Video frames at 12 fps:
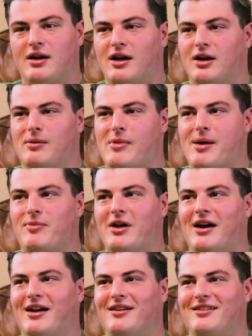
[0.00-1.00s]
I'm
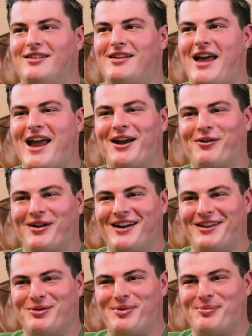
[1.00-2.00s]
not angry
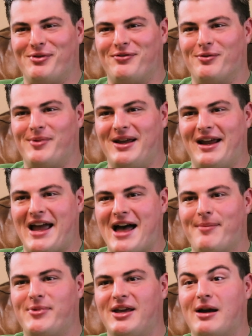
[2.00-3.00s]
at other people for being
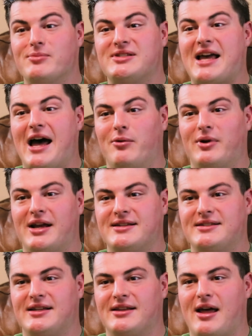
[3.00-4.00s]
happy. I'm sad when I
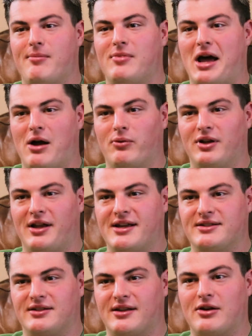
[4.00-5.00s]
see them not
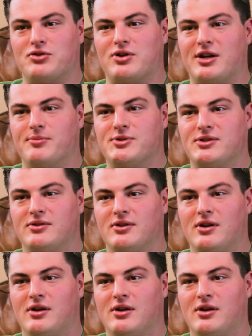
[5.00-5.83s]
realizing their dreams